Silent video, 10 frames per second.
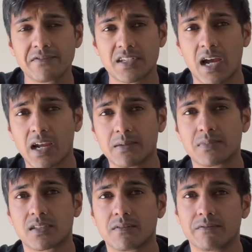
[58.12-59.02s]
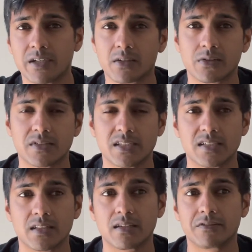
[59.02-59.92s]
times the vehicles they
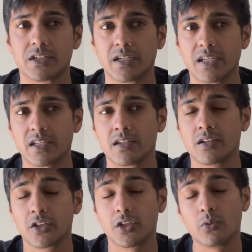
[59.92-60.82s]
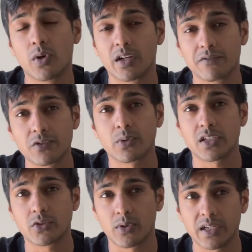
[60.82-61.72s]
delivered in Q1 of
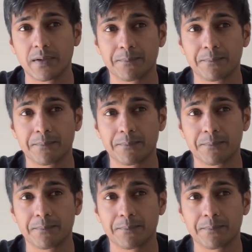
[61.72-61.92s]
2020.